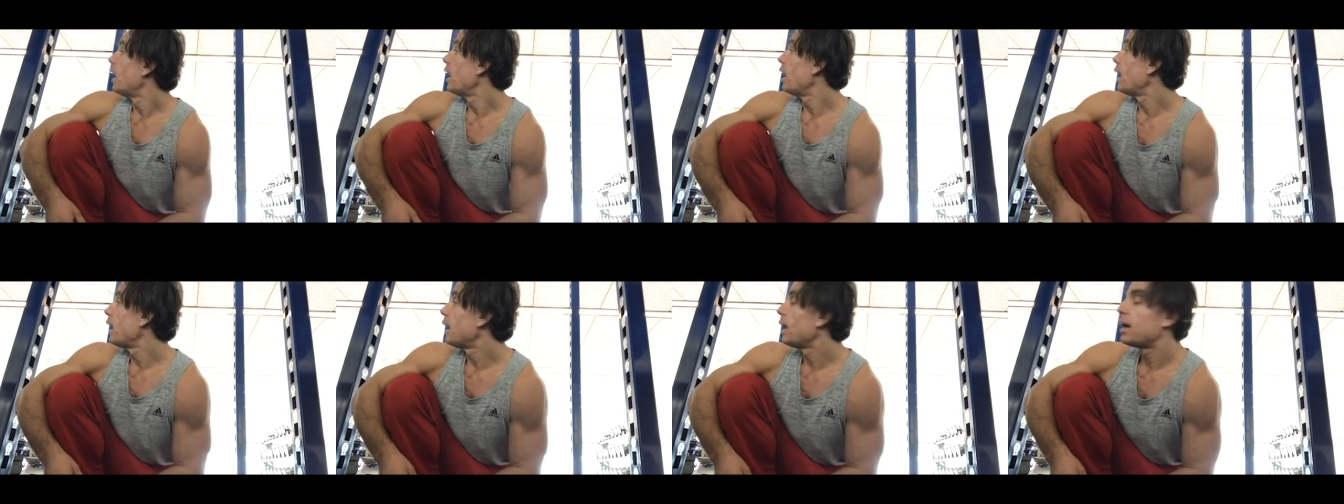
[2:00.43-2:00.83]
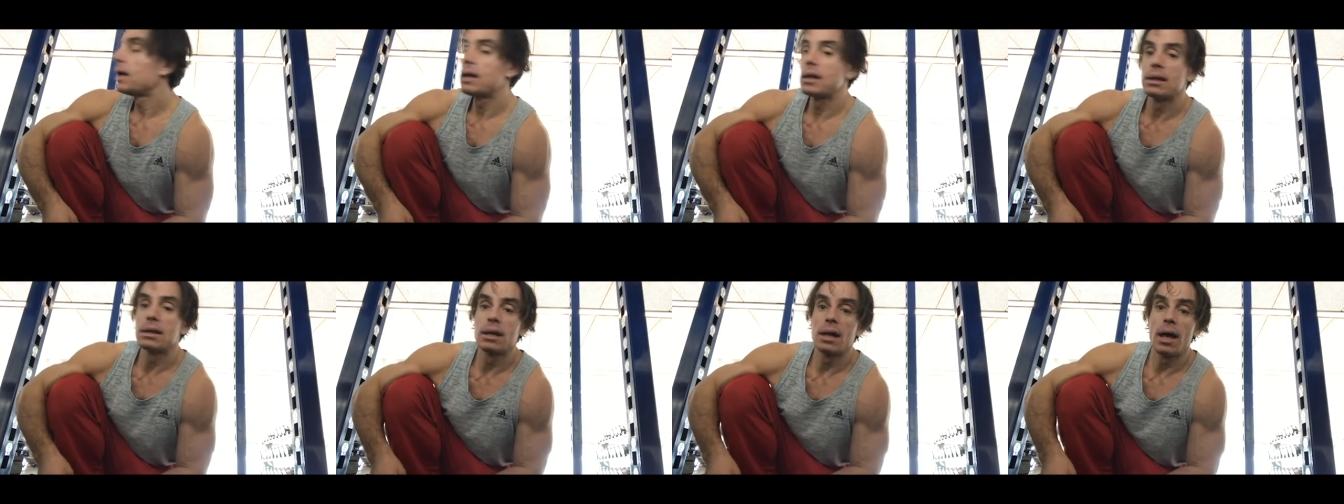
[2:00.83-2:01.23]

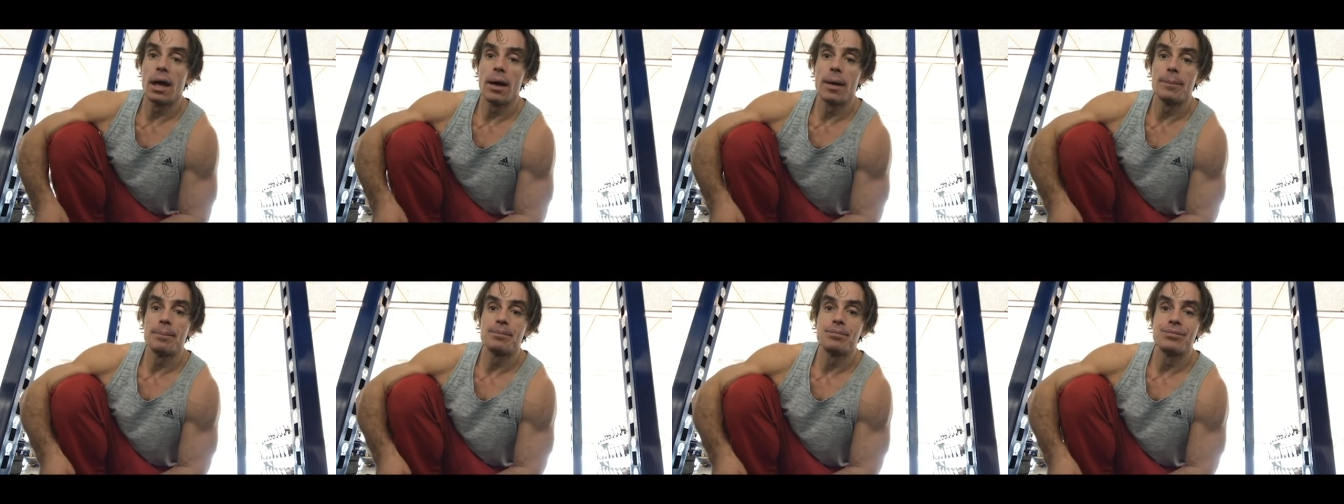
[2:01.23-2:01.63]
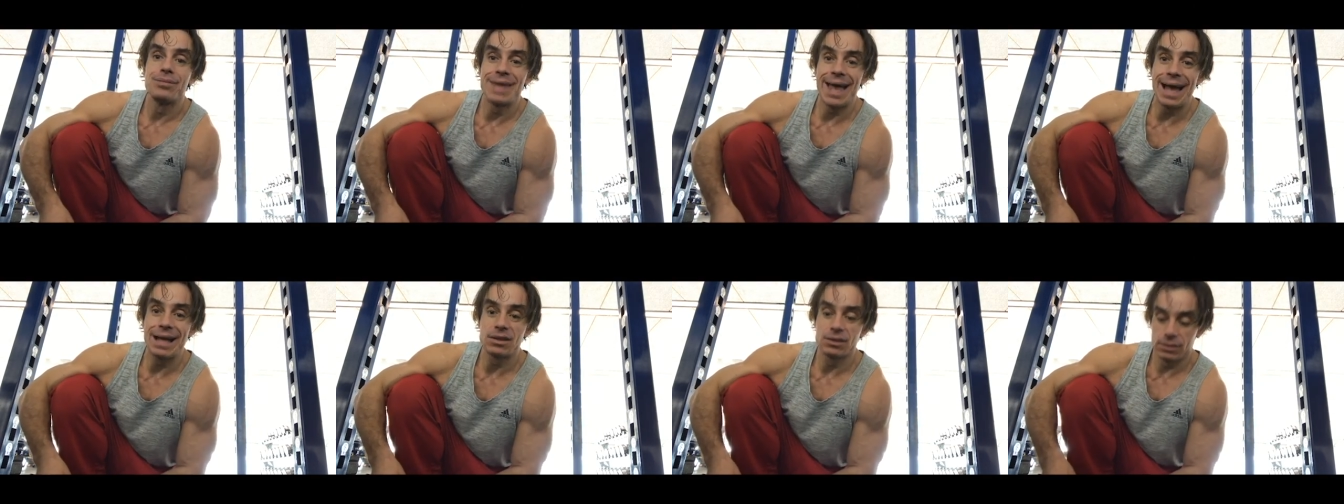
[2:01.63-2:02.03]
And um,
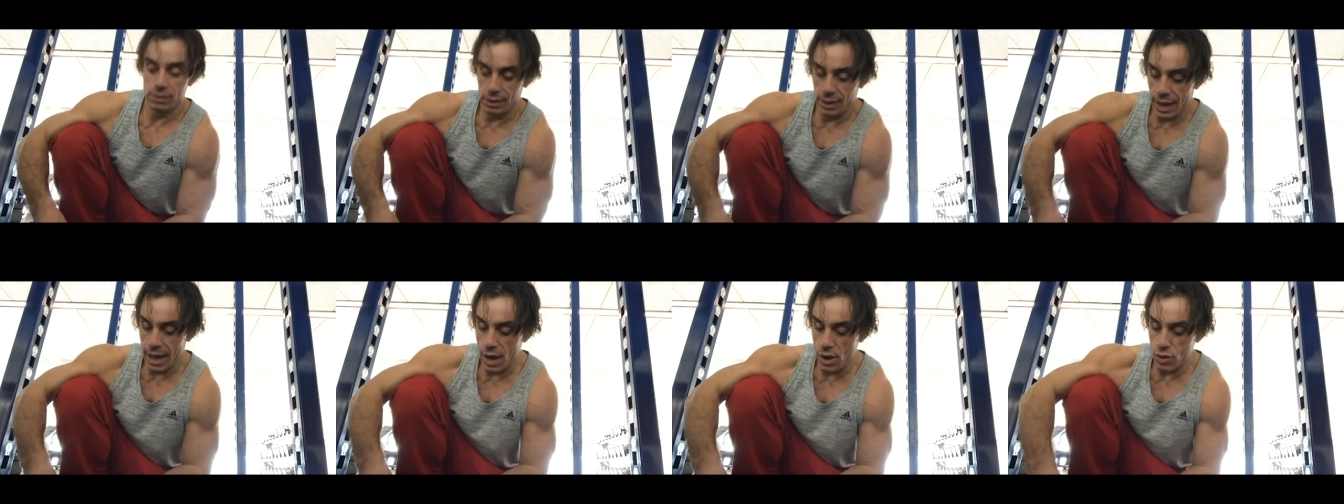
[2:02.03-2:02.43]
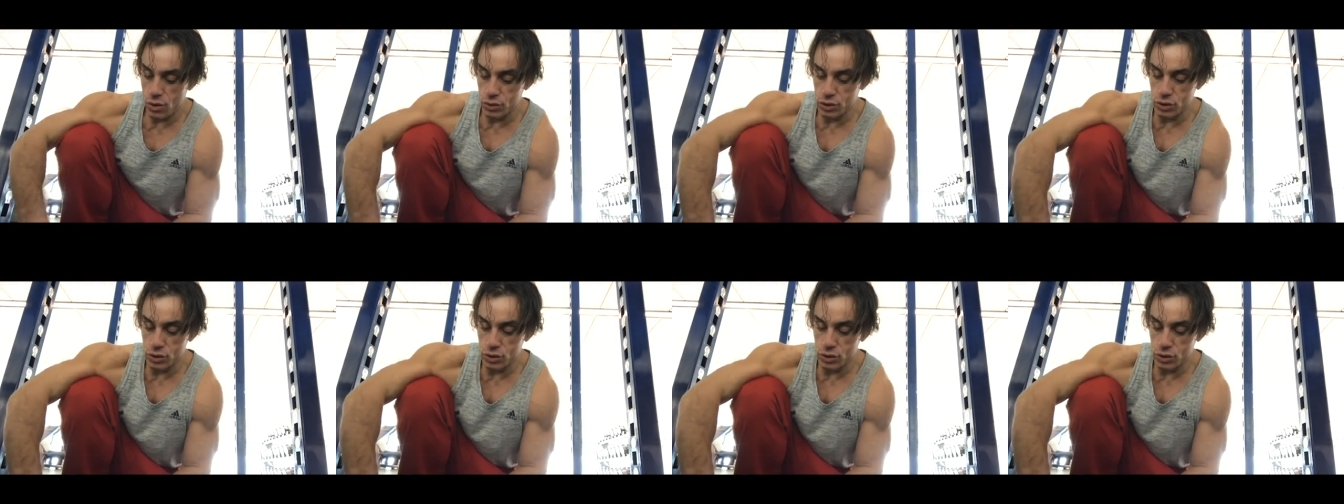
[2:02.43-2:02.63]
that's how